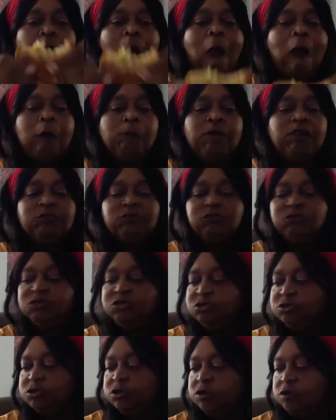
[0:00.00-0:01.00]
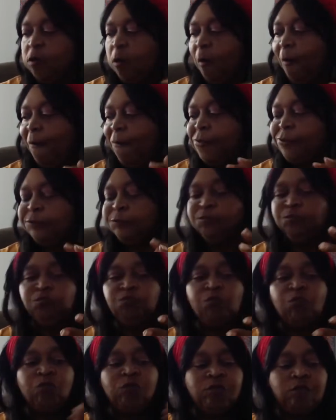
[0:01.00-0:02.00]
about the sugar
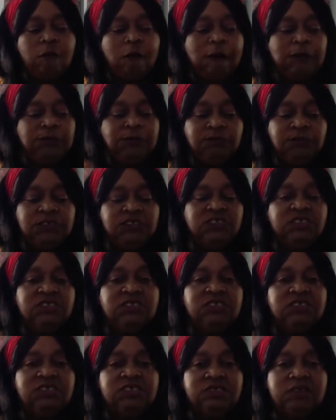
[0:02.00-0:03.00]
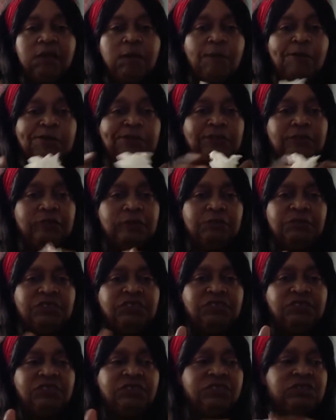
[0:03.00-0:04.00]
that's in that sandwich. I mean,
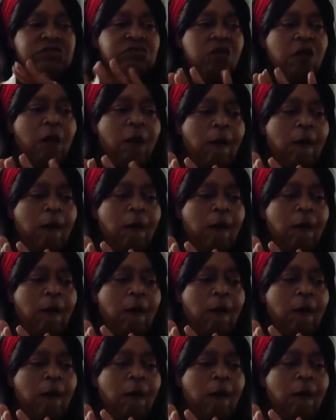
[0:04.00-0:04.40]
that's in the